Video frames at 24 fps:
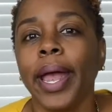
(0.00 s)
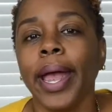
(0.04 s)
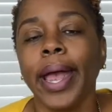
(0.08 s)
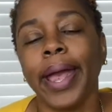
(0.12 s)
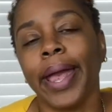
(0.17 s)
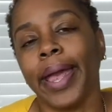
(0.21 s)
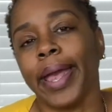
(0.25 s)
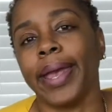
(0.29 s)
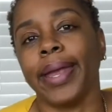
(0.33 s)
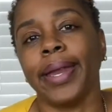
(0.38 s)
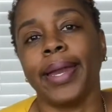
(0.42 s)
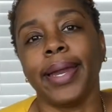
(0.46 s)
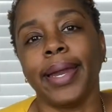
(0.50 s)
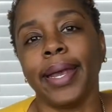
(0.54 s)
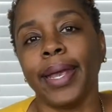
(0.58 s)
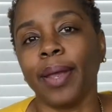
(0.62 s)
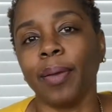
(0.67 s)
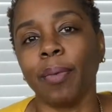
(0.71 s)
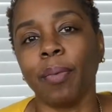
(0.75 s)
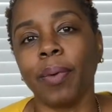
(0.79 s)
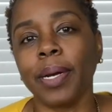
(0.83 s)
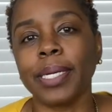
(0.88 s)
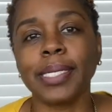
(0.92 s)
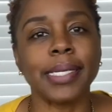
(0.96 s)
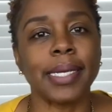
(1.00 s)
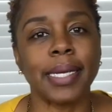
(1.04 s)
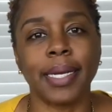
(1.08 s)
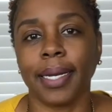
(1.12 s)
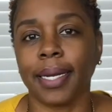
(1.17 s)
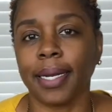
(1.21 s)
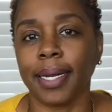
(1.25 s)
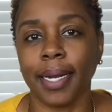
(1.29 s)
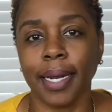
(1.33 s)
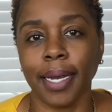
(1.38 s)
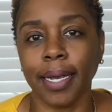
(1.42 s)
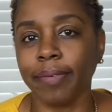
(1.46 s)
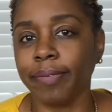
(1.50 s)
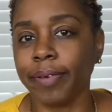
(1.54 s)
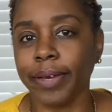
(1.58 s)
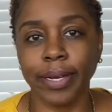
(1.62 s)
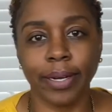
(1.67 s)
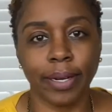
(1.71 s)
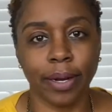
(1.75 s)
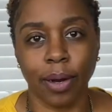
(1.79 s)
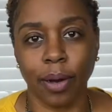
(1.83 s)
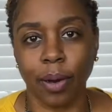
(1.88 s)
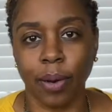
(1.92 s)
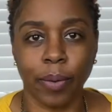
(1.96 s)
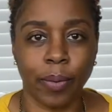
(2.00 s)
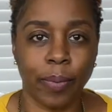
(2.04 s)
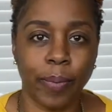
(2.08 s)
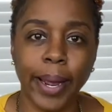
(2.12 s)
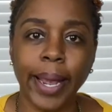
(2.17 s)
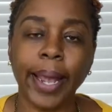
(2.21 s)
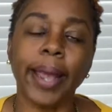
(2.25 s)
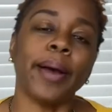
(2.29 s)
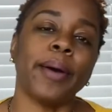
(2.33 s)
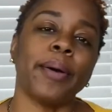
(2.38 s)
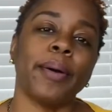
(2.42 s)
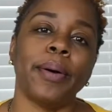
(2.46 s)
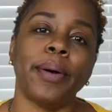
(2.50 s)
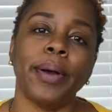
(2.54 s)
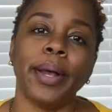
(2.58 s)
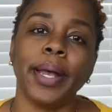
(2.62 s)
And it wasn't even a whale,